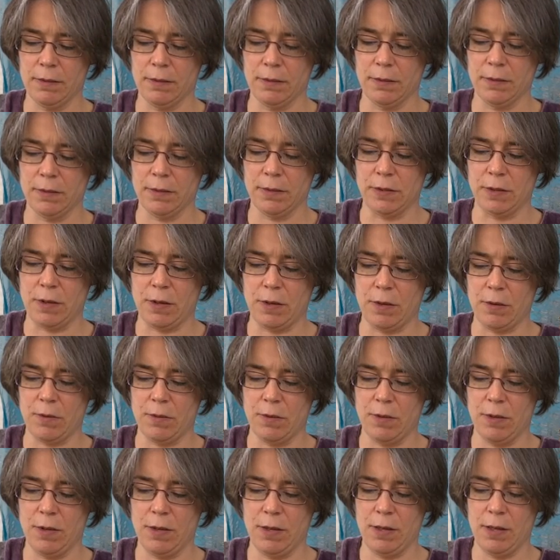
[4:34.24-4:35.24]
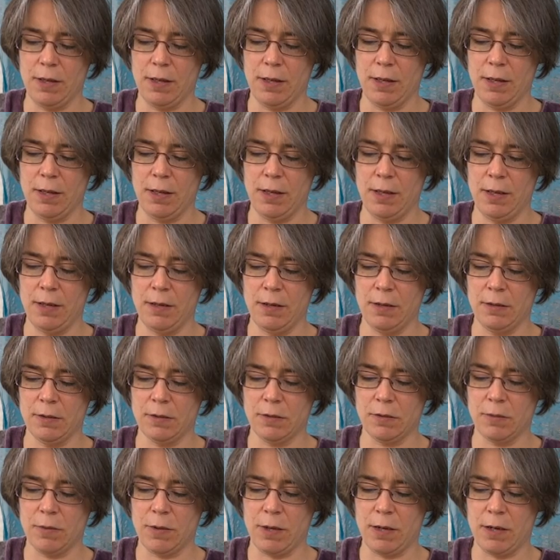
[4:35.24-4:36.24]
So in
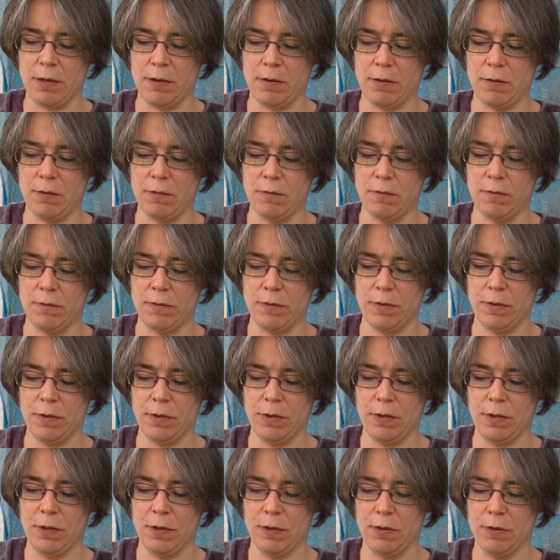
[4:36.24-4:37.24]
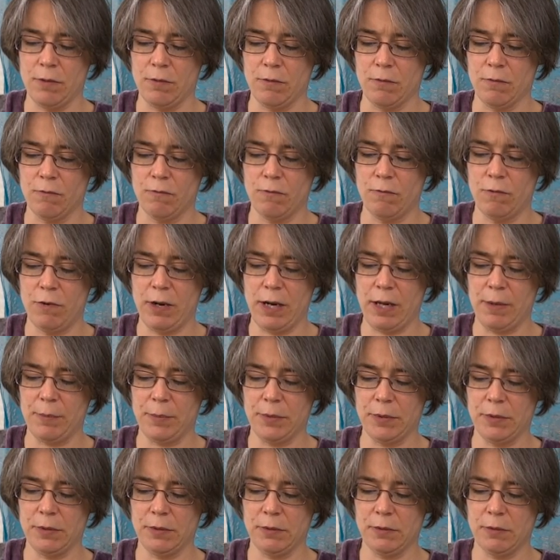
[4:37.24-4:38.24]
at 12,
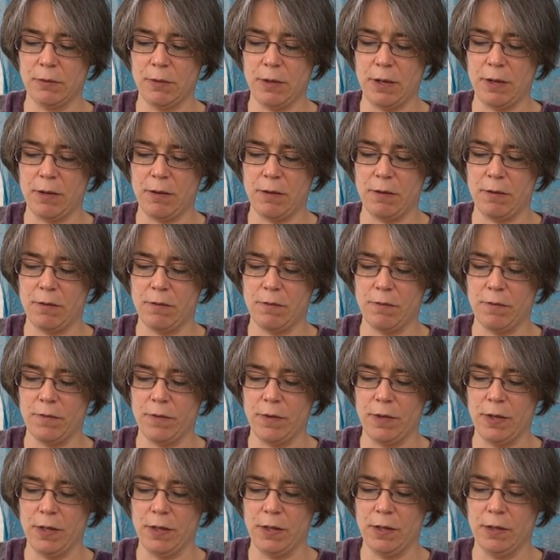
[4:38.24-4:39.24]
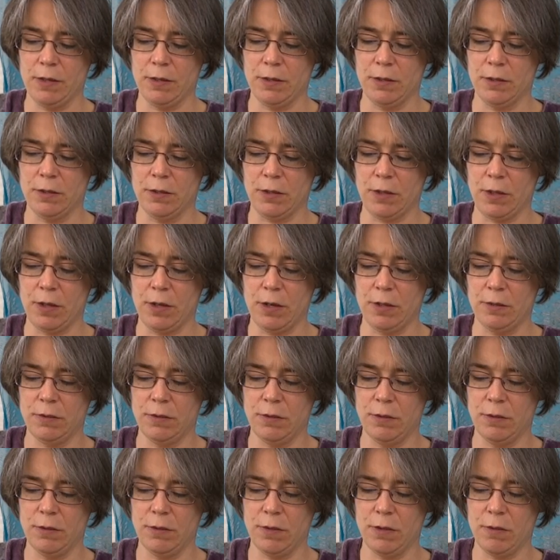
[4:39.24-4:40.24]
wrap to 12, turn
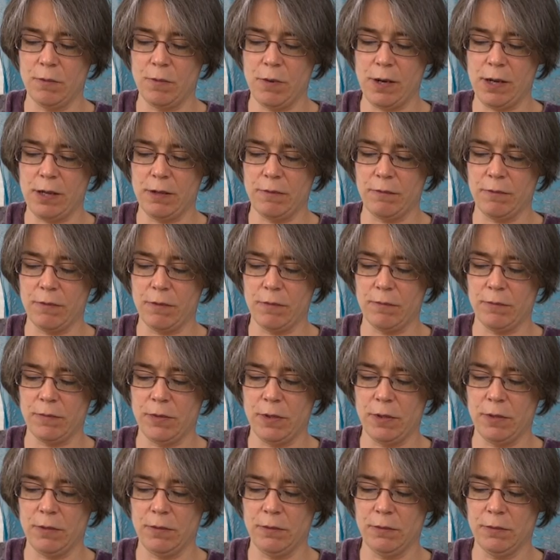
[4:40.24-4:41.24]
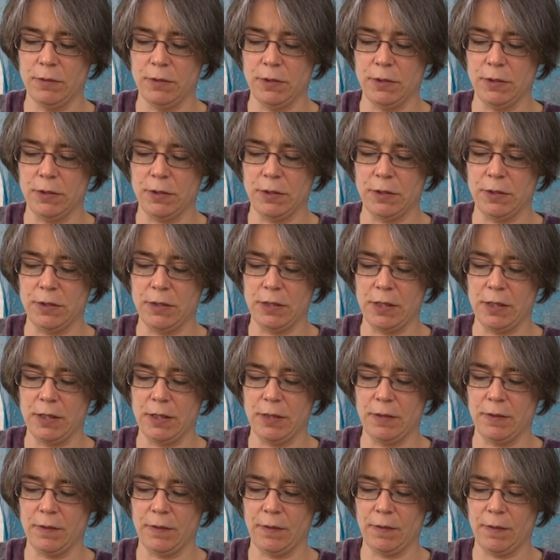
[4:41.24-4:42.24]
the hook away from you to
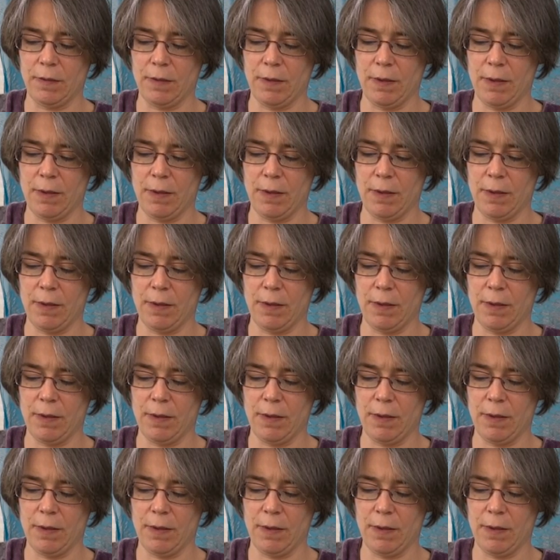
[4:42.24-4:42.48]
6,